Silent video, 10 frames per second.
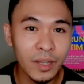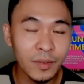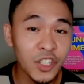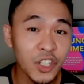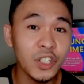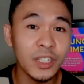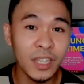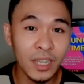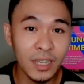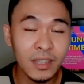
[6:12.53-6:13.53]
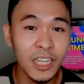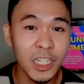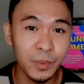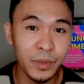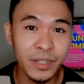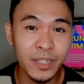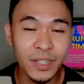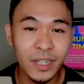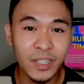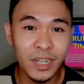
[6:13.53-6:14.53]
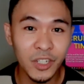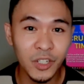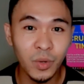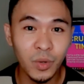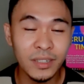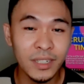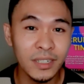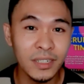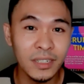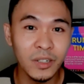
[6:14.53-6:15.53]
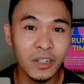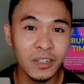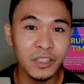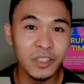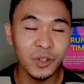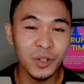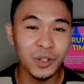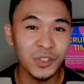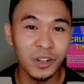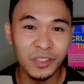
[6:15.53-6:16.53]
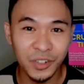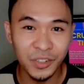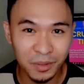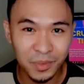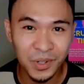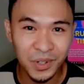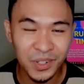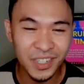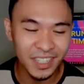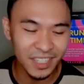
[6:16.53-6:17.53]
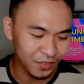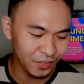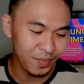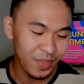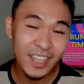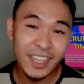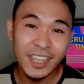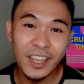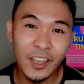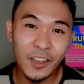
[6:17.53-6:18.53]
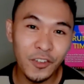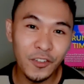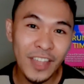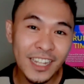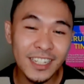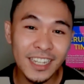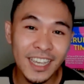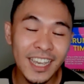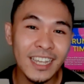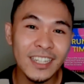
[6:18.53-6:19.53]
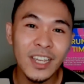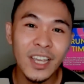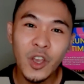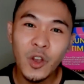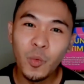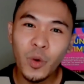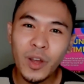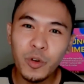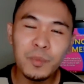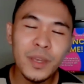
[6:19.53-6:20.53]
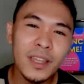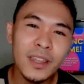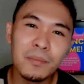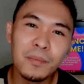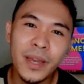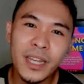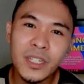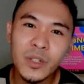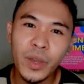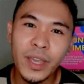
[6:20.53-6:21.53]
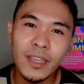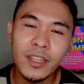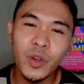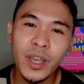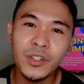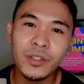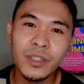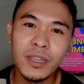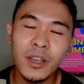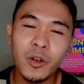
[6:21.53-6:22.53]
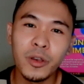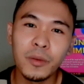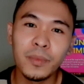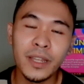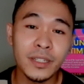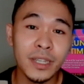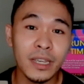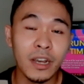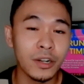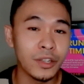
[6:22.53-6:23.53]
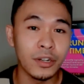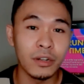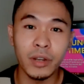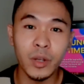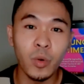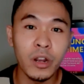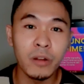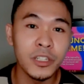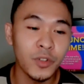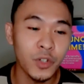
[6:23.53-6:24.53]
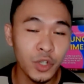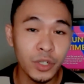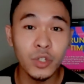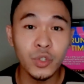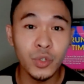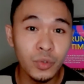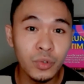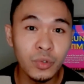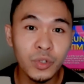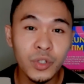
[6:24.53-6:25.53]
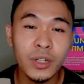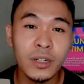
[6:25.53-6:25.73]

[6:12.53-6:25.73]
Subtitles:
just taking the experience as you went on your job search. If that's the case, what would be the best way to actually equip, let's say, are there requirements for certain tools?